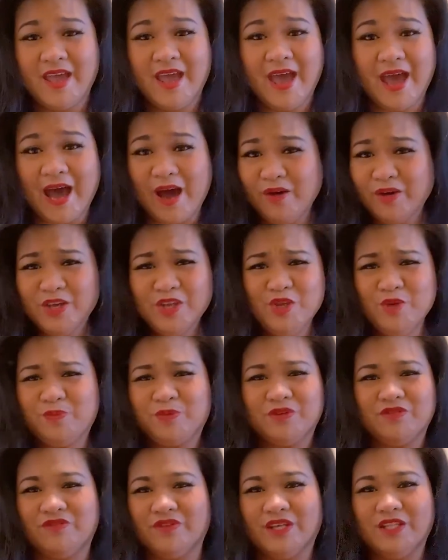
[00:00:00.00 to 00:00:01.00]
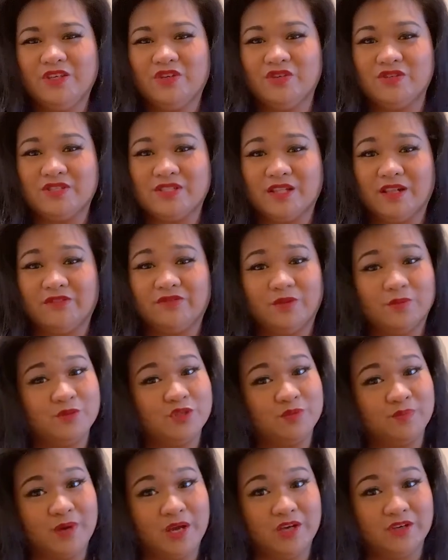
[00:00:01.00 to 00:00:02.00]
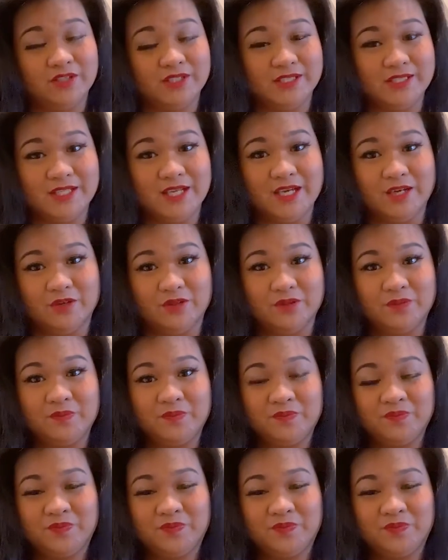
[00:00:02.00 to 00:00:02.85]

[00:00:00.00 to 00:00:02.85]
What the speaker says: How can you prevent yourself from spiraling down?